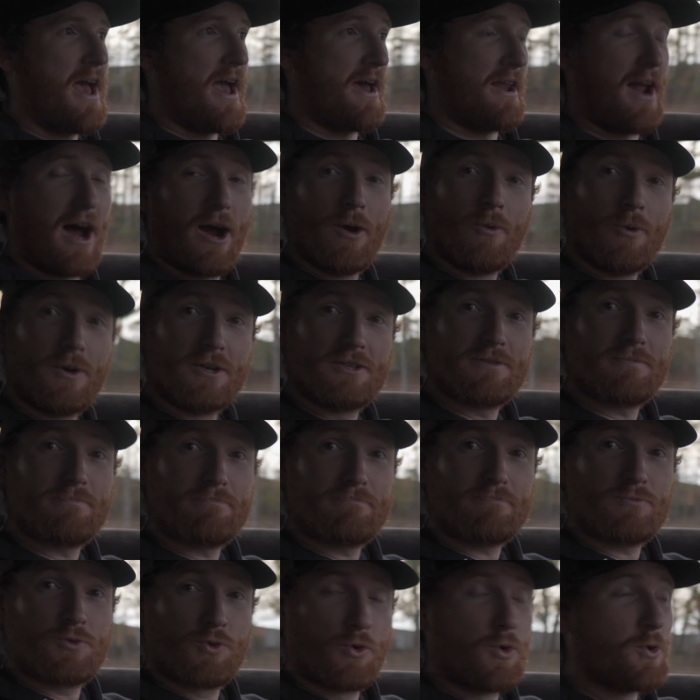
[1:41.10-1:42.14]
and I was
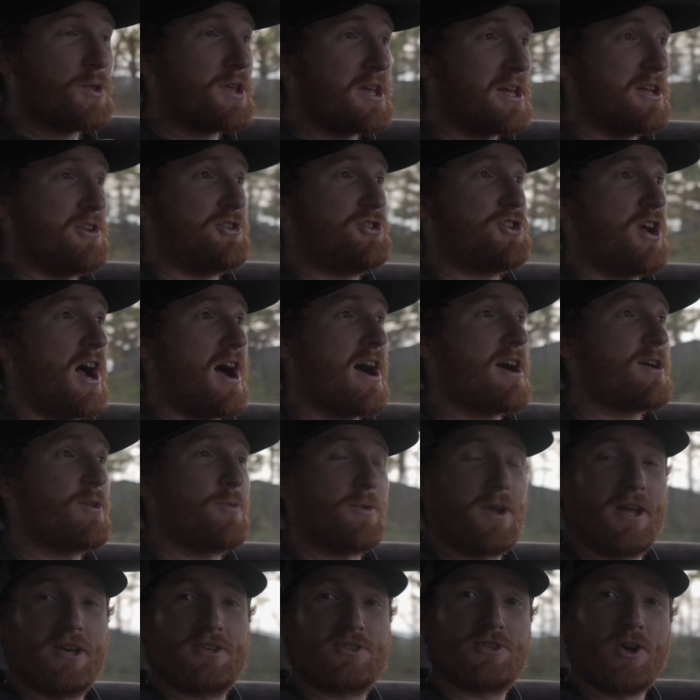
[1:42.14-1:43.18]
truly in shock
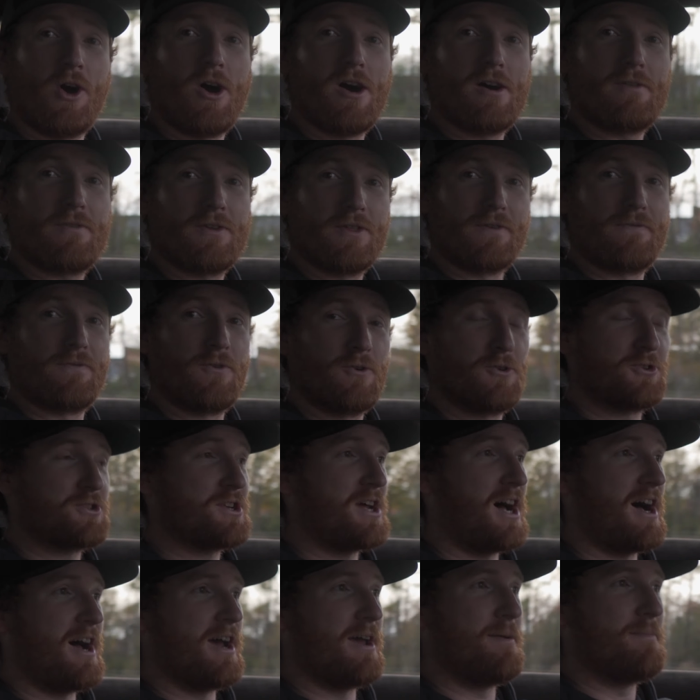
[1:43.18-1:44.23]
when I saw it for the first
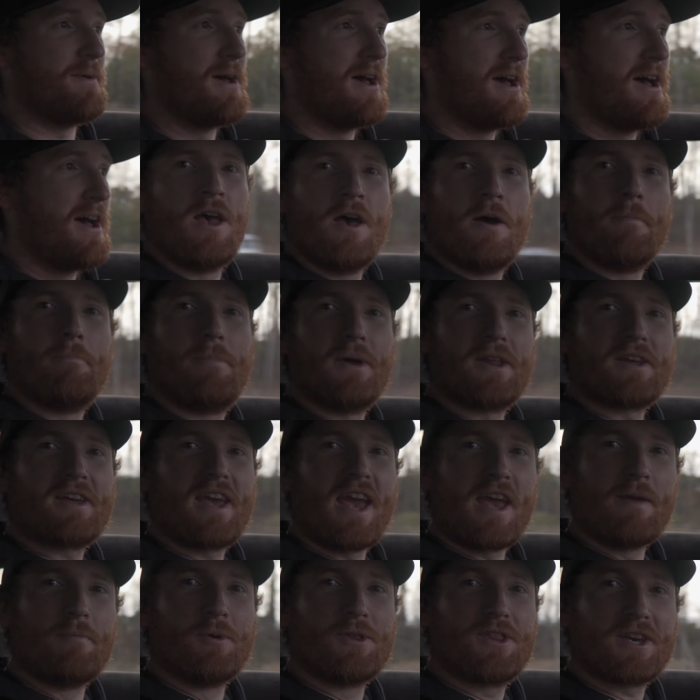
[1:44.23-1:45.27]
time, but it
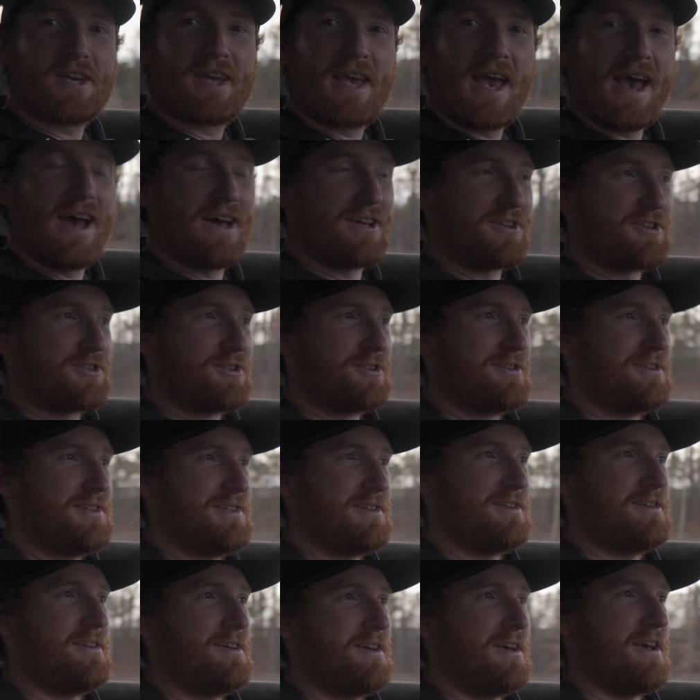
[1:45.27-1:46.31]
came with a catch.
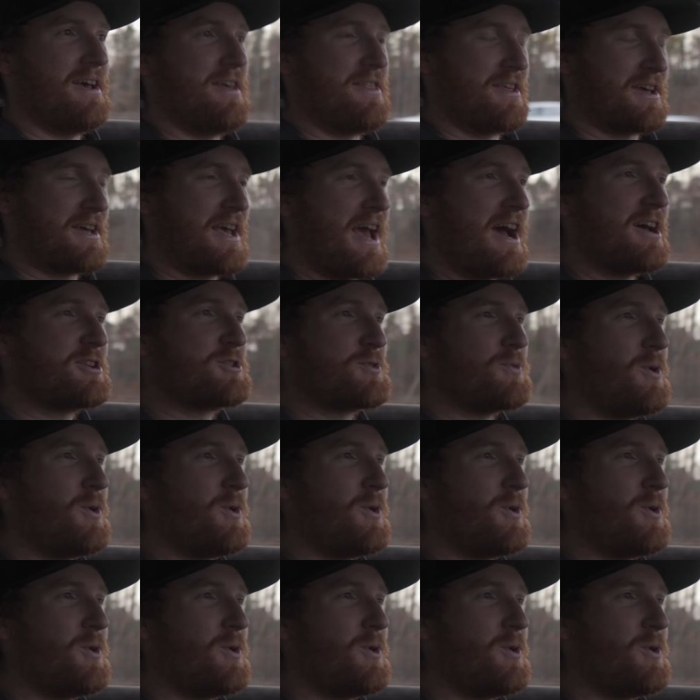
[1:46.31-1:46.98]
And the catch